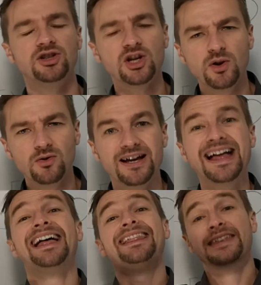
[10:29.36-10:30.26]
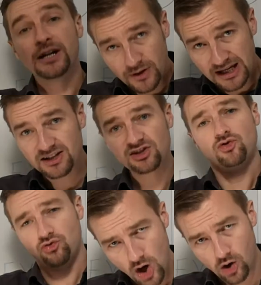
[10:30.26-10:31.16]
euro, there is
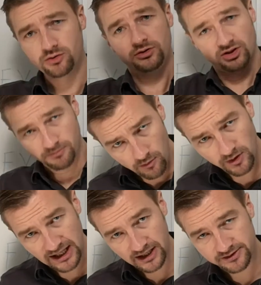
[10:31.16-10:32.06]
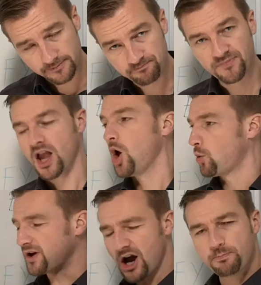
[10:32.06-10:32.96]
no Tomorrowland.
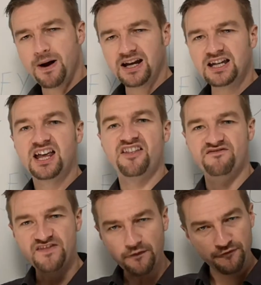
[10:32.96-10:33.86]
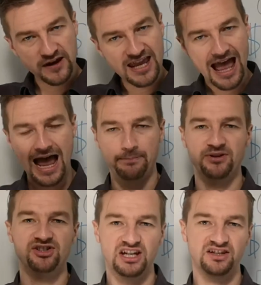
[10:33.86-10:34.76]
Without money, nothing
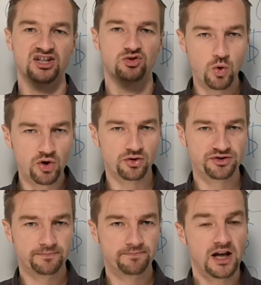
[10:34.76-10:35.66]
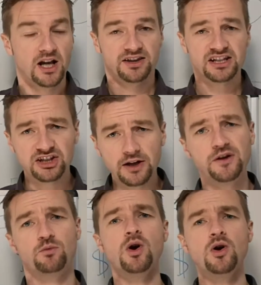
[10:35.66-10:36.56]
happens in this world. There's
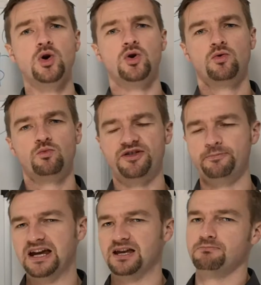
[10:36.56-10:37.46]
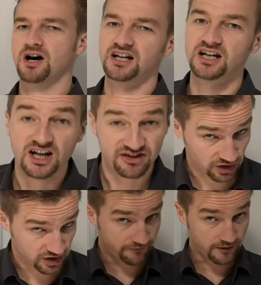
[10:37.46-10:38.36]
nothing wrong with making money.
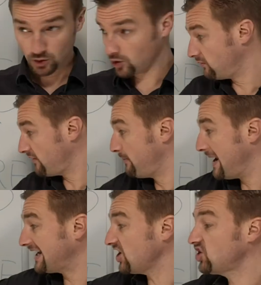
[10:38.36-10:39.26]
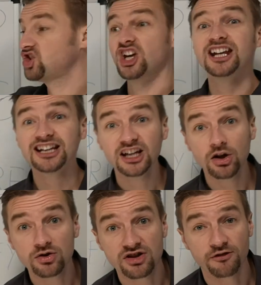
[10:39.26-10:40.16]
There's nothing wrong with making
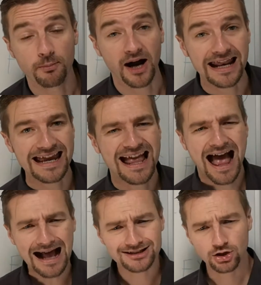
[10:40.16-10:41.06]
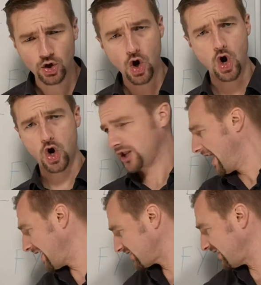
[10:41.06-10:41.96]
shitloads of money. As long
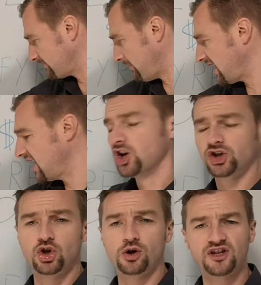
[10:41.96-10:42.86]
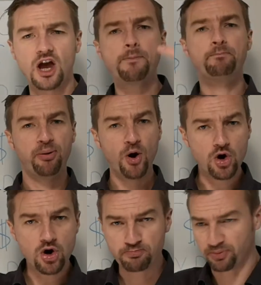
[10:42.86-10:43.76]
as this money serves a
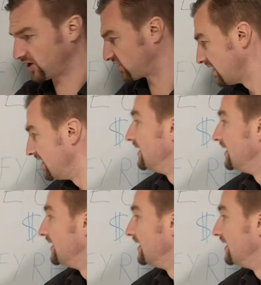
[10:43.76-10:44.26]
purpose